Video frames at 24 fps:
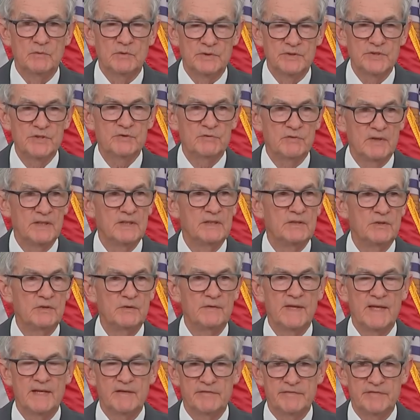when Powell said
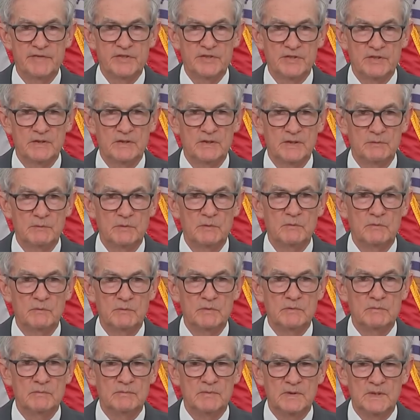this just a few
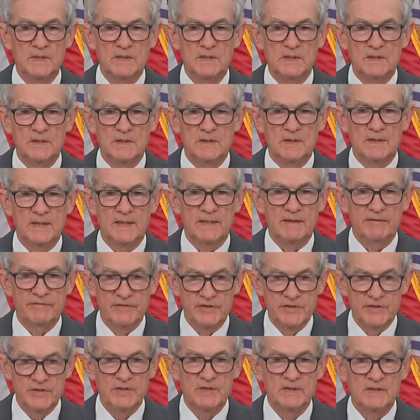weeks ago, the
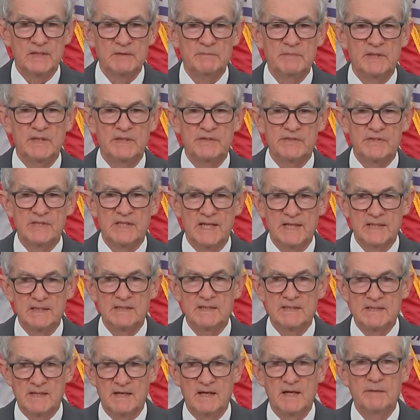labor market is
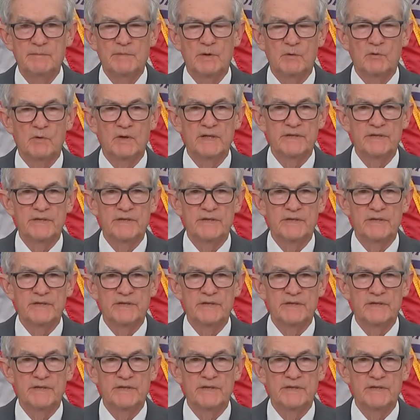actually still quite